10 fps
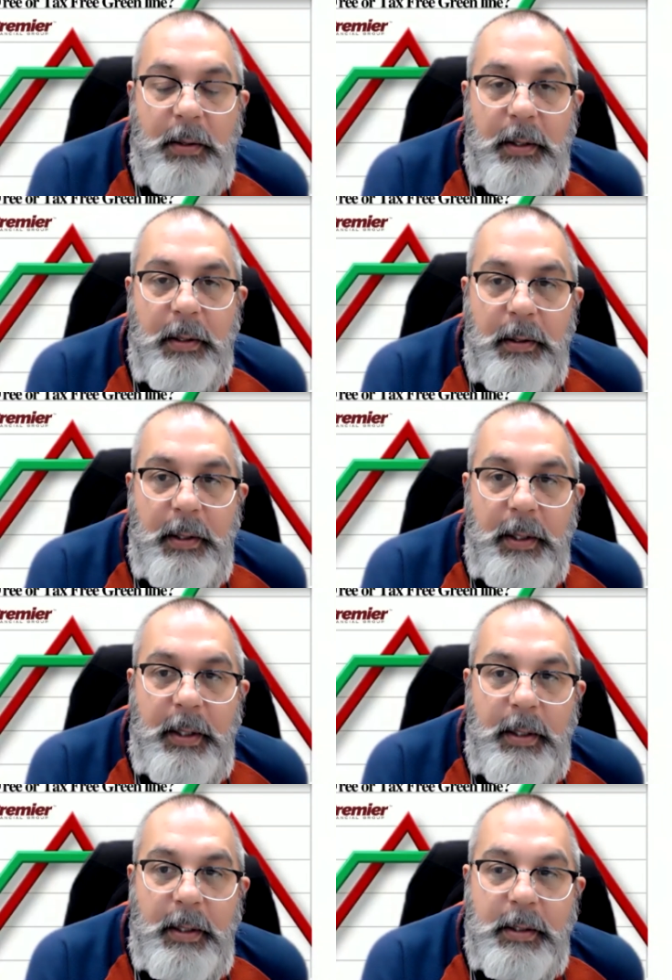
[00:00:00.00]
the
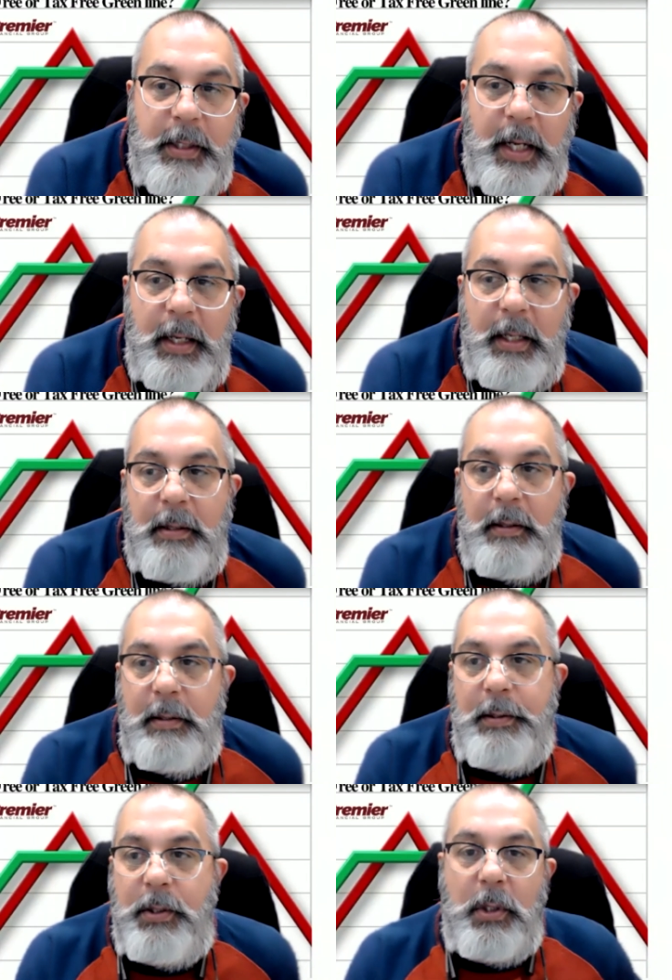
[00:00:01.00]
it, it's kind of and
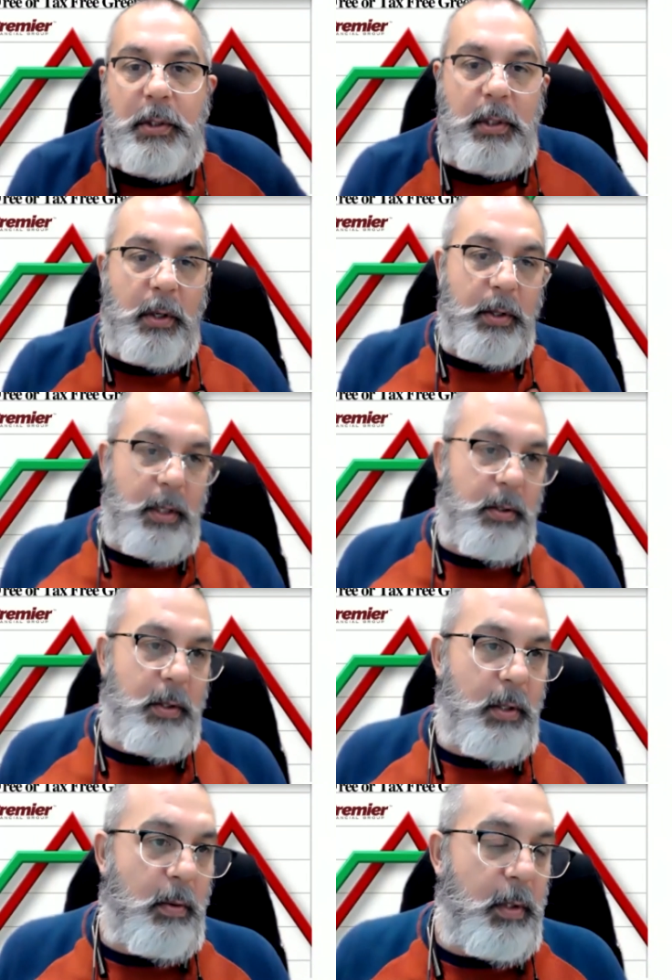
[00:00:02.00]
it's good to know that you
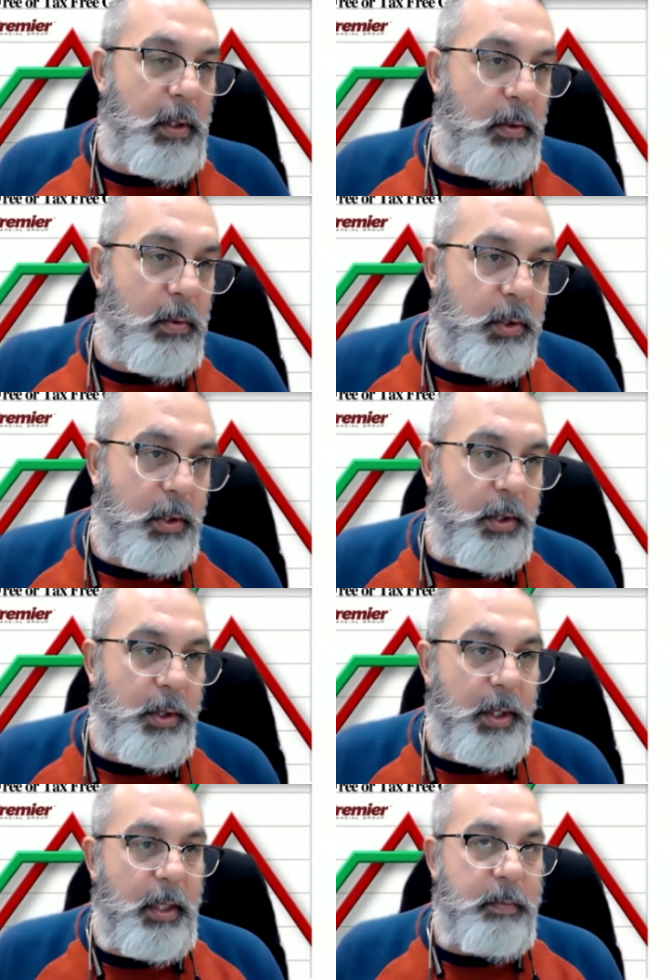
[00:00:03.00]
can only do certain
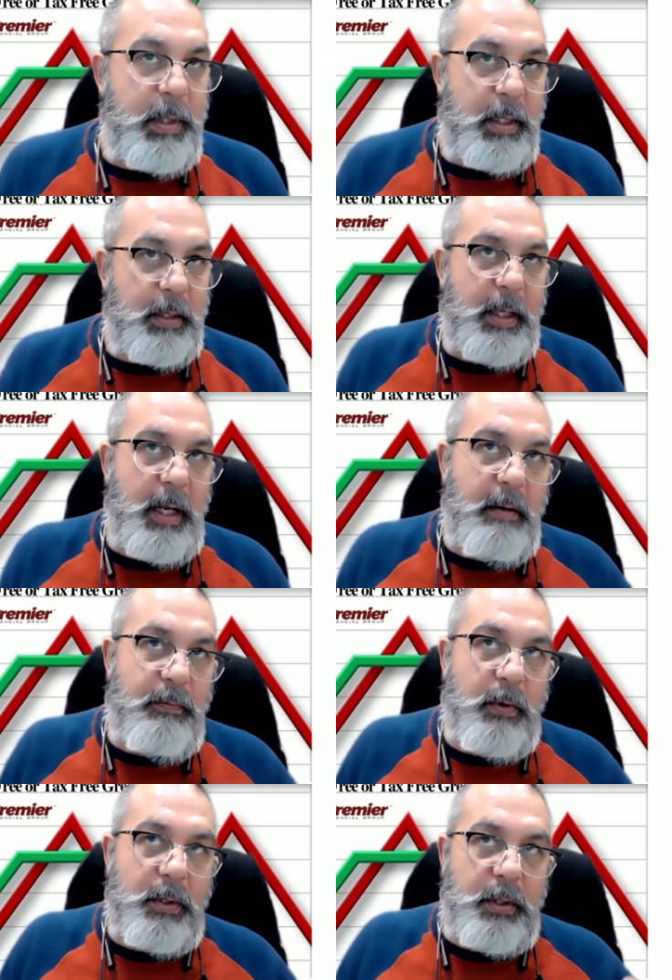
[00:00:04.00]
things because it kind
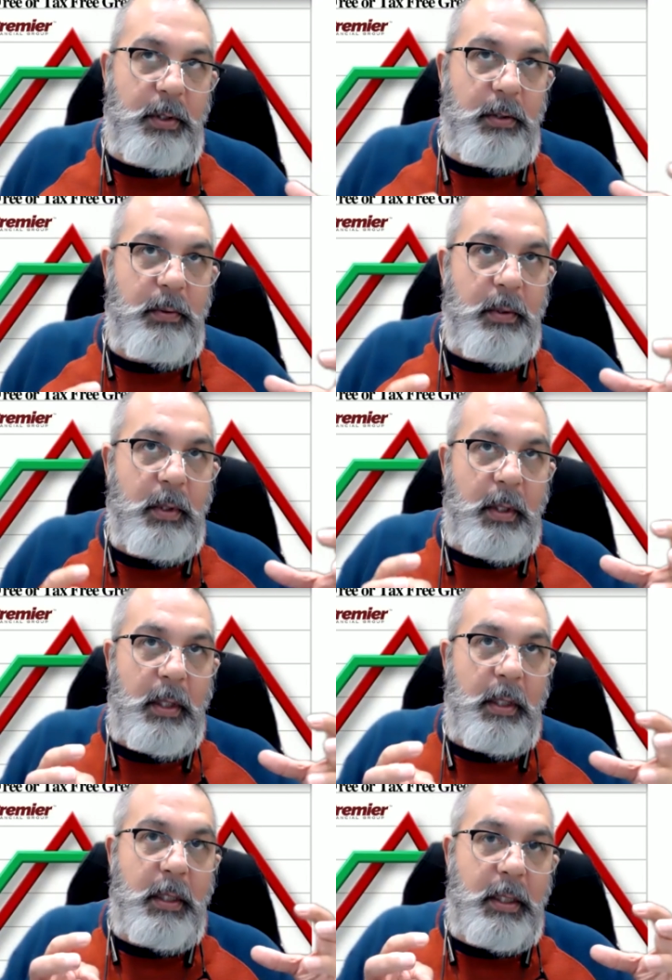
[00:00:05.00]
of forces you
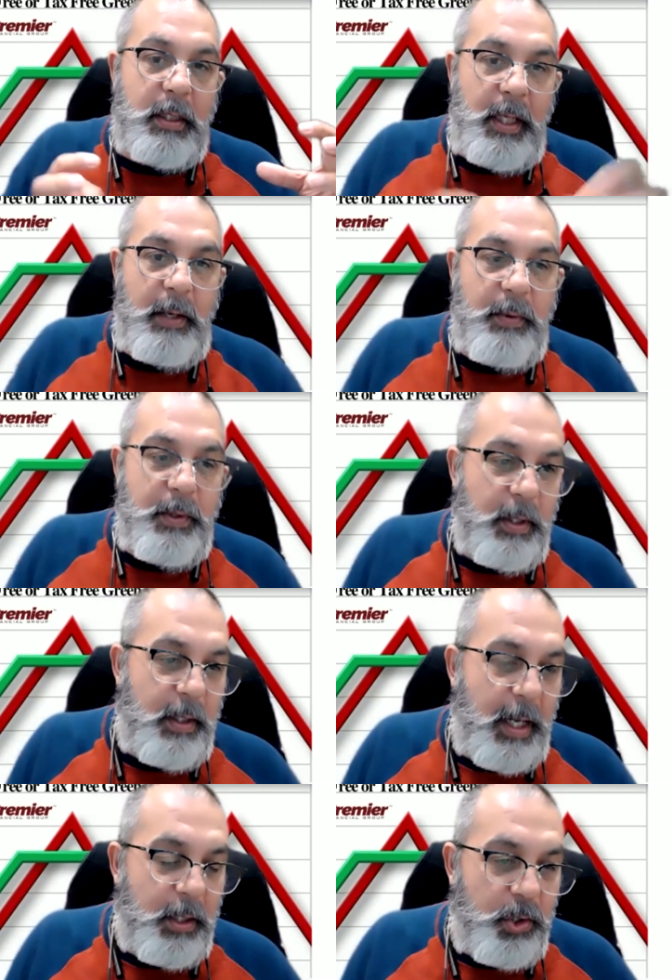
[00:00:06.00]
to stay within
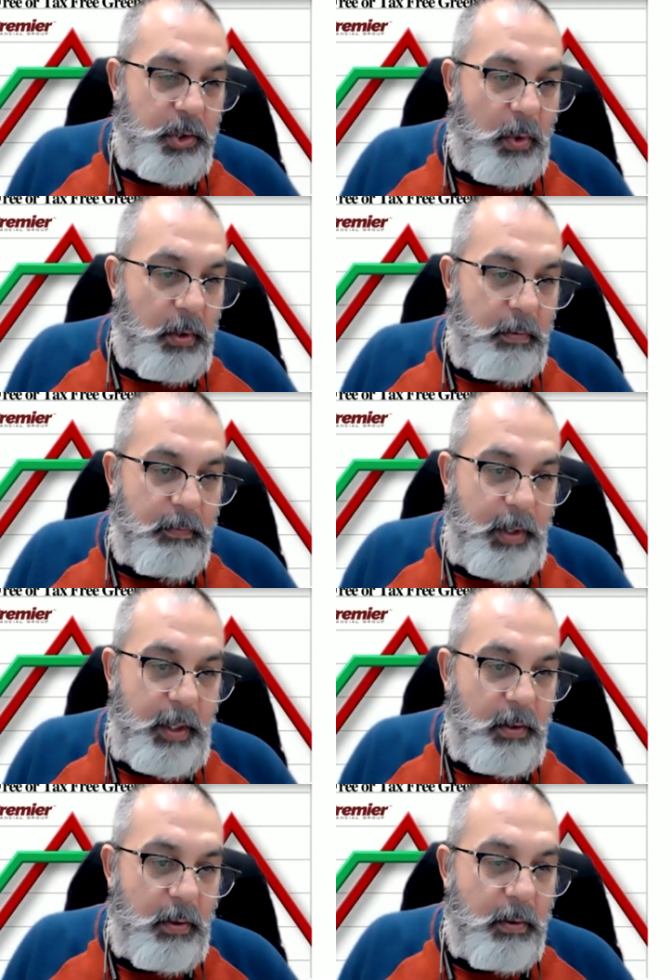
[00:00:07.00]
that short
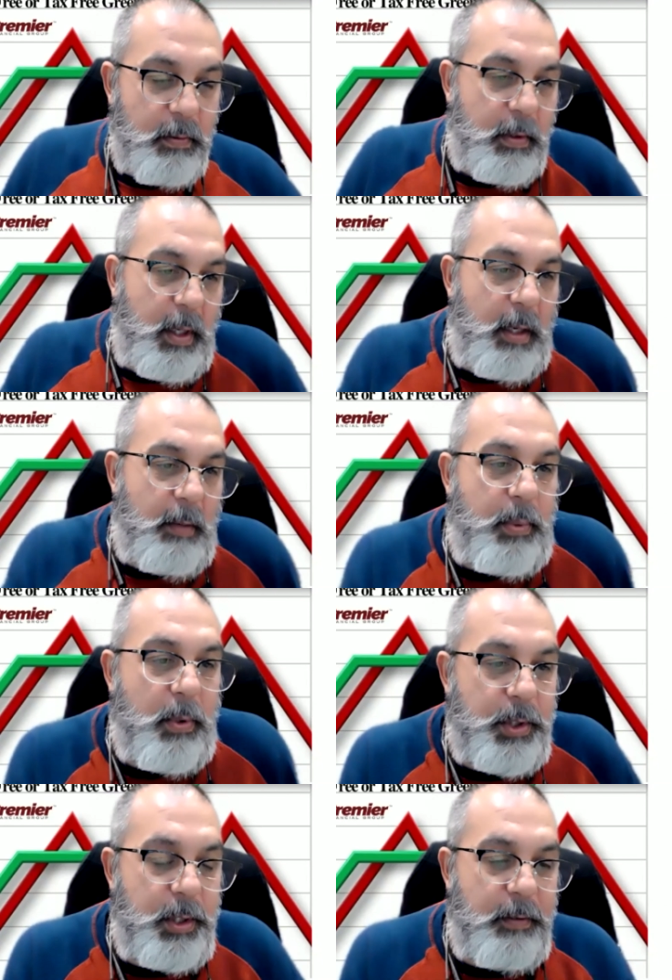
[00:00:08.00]
video uh,
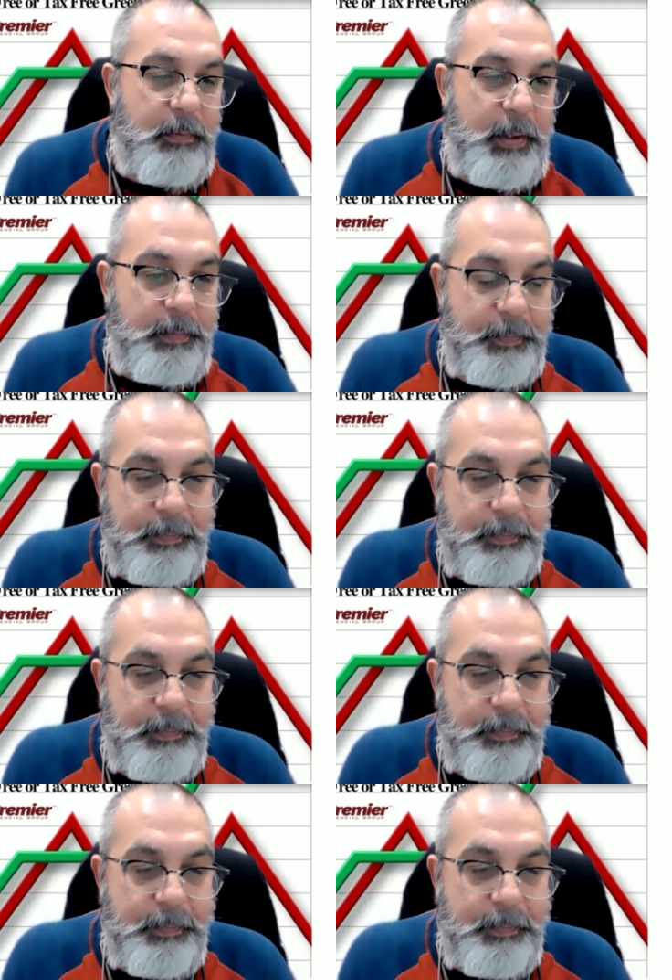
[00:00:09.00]
portion of it.